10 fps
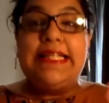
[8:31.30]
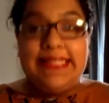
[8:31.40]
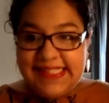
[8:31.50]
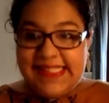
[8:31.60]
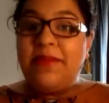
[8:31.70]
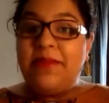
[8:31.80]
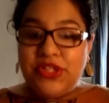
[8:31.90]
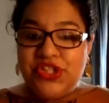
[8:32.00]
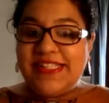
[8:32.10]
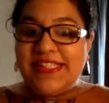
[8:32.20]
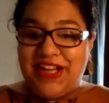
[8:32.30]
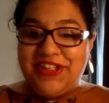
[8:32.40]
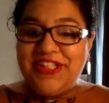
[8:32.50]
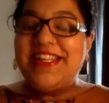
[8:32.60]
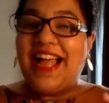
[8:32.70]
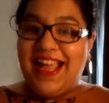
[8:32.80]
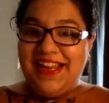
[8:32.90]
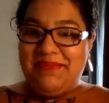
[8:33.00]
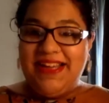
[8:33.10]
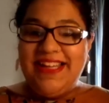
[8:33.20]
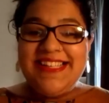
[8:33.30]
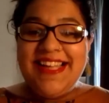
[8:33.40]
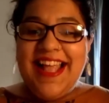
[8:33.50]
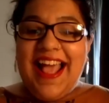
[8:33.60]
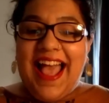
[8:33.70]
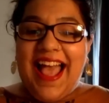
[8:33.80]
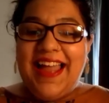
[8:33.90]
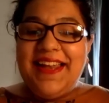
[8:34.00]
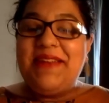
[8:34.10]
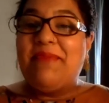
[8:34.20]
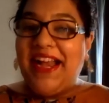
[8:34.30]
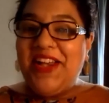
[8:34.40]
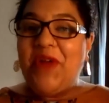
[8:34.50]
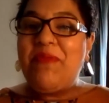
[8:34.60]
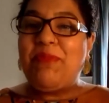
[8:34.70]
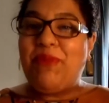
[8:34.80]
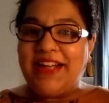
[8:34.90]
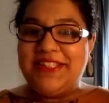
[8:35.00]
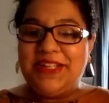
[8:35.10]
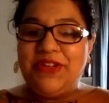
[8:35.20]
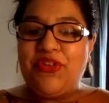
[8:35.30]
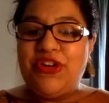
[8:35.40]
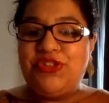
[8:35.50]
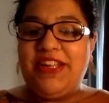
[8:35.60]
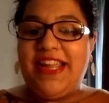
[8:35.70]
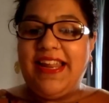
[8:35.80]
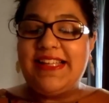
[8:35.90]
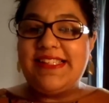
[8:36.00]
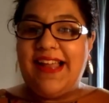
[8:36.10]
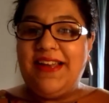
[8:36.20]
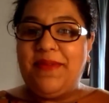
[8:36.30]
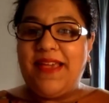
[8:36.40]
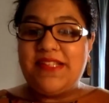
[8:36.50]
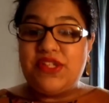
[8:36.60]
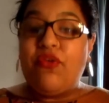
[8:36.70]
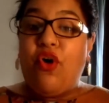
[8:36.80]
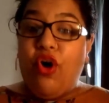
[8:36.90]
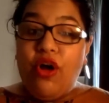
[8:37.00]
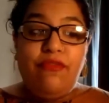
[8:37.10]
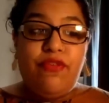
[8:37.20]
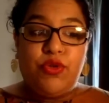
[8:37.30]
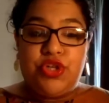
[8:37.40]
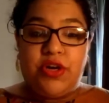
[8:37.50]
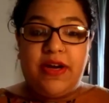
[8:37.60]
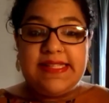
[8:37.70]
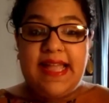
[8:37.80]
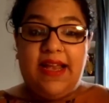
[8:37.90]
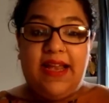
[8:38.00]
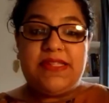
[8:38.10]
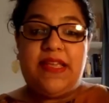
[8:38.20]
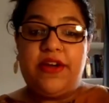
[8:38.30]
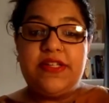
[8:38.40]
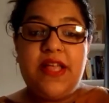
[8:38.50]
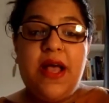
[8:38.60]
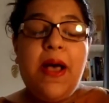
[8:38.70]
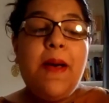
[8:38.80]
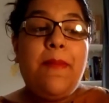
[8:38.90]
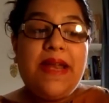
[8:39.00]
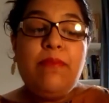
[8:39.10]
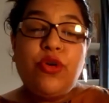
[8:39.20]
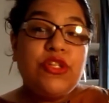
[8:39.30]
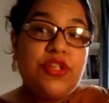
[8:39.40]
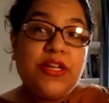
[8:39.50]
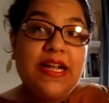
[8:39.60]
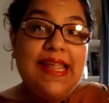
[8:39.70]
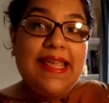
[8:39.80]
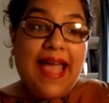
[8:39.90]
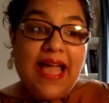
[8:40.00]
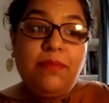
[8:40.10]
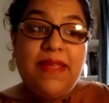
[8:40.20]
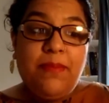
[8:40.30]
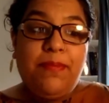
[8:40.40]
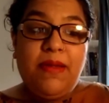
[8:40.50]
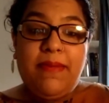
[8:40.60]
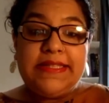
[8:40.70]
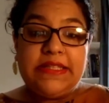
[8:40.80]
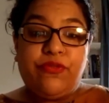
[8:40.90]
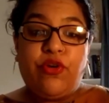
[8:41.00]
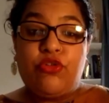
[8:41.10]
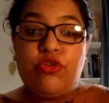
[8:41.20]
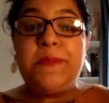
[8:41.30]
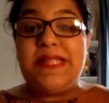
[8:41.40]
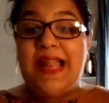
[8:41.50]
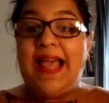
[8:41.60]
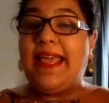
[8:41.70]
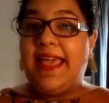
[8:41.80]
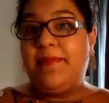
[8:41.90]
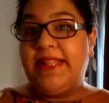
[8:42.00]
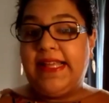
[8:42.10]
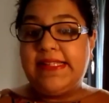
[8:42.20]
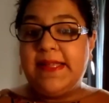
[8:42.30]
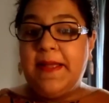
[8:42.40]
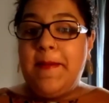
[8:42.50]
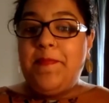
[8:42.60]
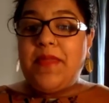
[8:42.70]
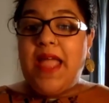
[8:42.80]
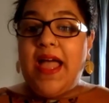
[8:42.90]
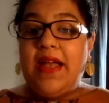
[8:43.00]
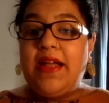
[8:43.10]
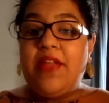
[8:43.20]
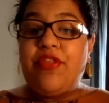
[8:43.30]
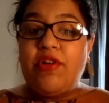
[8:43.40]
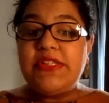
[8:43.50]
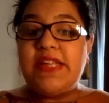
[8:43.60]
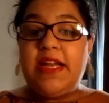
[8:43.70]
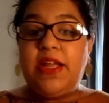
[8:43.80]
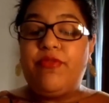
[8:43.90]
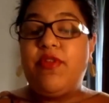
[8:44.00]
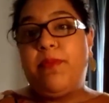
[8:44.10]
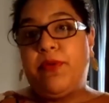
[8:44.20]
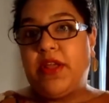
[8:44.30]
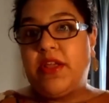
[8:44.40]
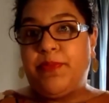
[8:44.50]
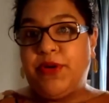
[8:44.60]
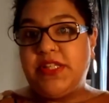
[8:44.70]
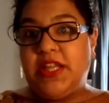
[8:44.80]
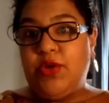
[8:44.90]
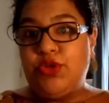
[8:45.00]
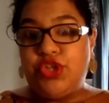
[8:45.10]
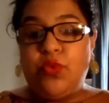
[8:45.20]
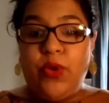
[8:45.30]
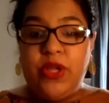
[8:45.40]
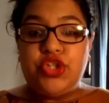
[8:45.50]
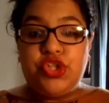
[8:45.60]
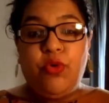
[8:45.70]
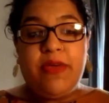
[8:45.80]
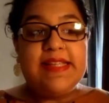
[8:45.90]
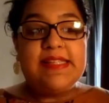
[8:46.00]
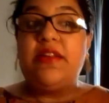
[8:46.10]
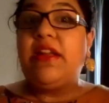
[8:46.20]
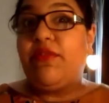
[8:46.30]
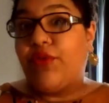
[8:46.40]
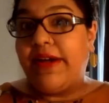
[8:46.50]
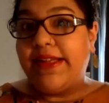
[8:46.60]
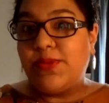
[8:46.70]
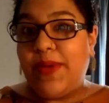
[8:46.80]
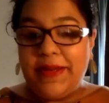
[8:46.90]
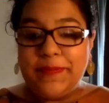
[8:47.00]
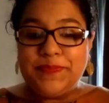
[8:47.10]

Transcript: This is an ambitious standard, I admit, and it might not be practical for adjudicating asylum cases of all future asylum seekers, but it most certainly can be implemented for groups like Ahmadis, and a thorough study of their persecution will showcase the need for it as well.